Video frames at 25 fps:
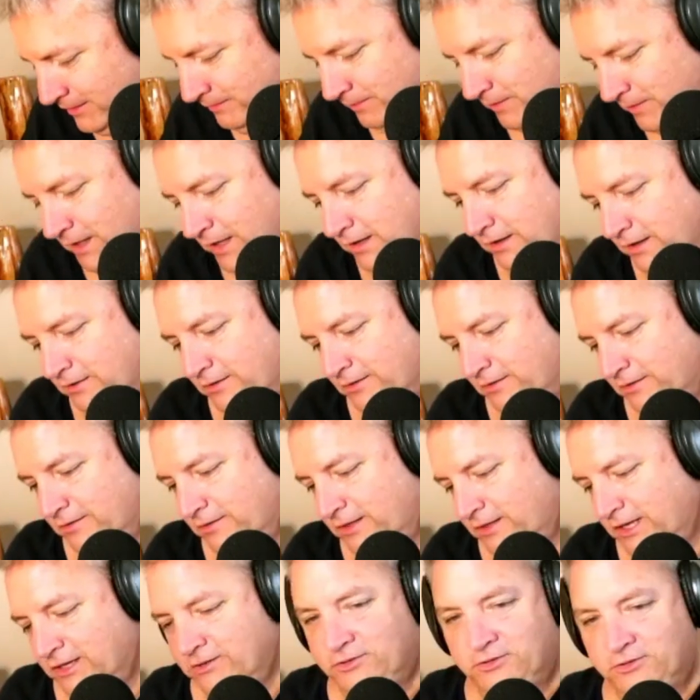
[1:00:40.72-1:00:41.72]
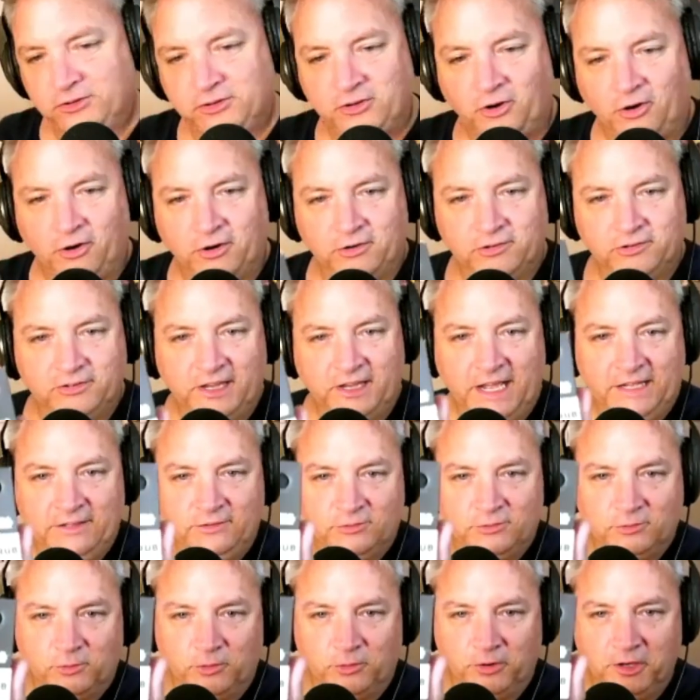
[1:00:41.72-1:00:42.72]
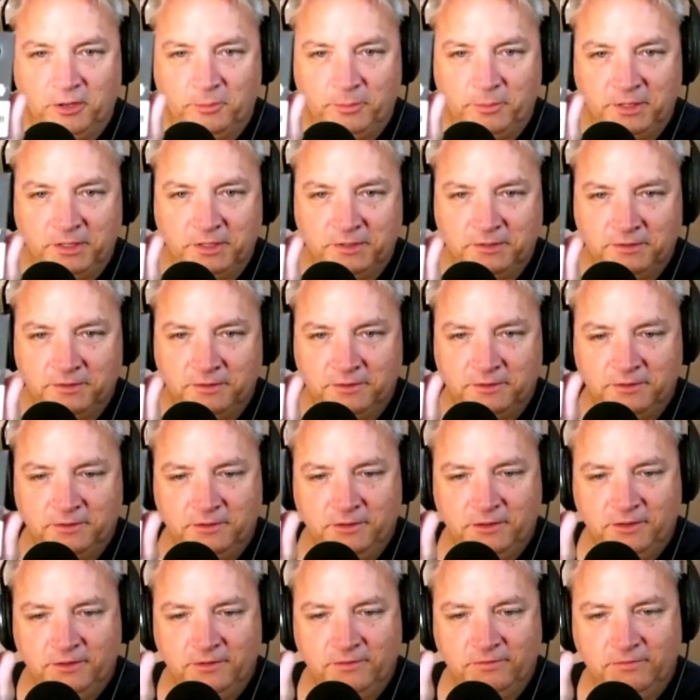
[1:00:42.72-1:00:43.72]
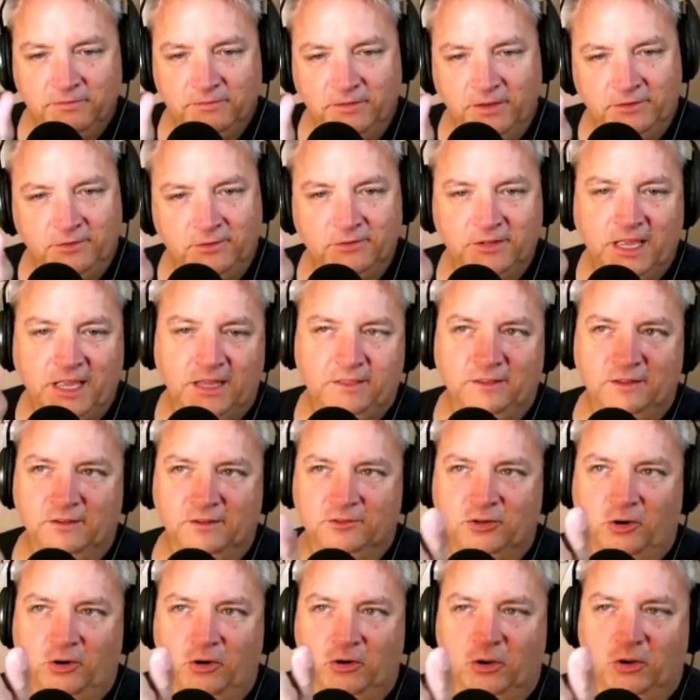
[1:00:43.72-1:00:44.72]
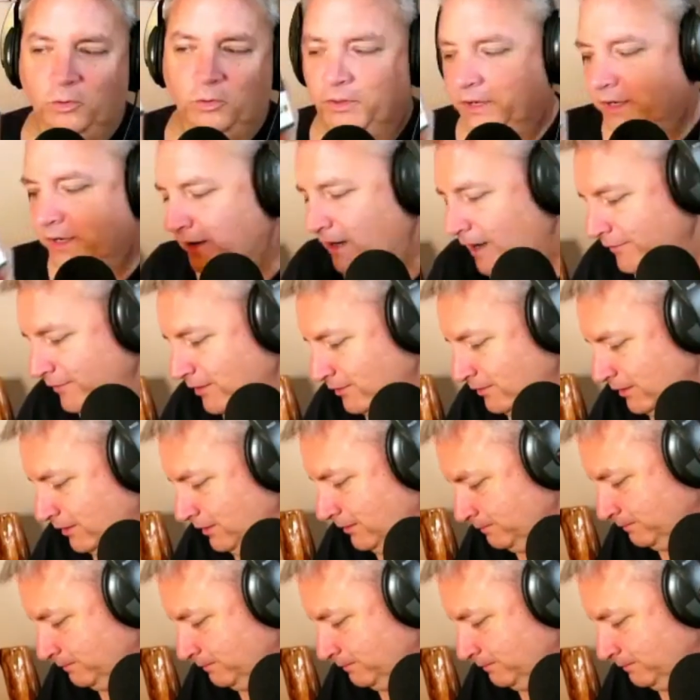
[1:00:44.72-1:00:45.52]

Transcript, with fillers: And this is the Dark Side Scrub. This has got the charcoal in it, obviously.